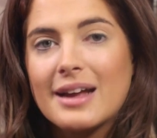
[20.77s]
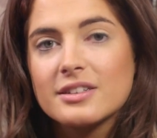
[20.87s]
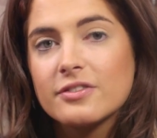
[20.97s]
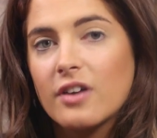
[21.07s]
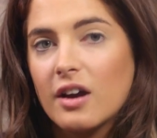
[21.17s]

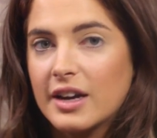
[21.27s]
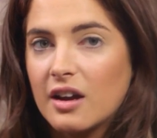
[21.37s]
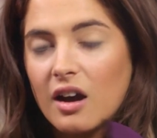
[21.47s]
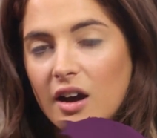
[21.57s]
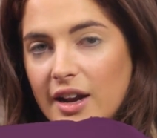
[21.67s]
and
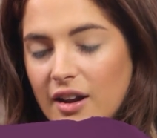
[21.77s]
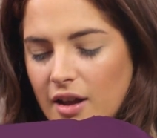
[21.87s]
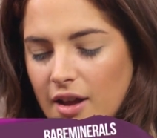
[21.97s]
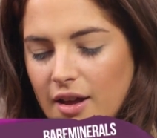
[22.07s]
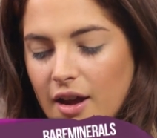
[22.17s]
Define
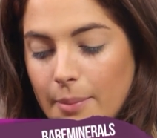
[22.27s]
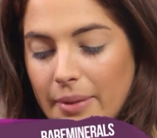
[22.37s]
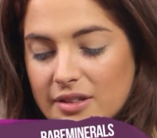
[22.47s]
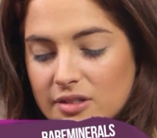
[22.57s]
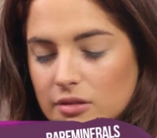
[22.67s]
eye
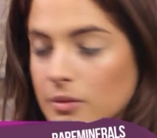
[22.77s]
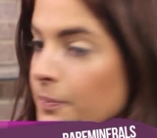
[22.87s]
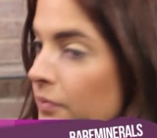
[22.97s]
pencil.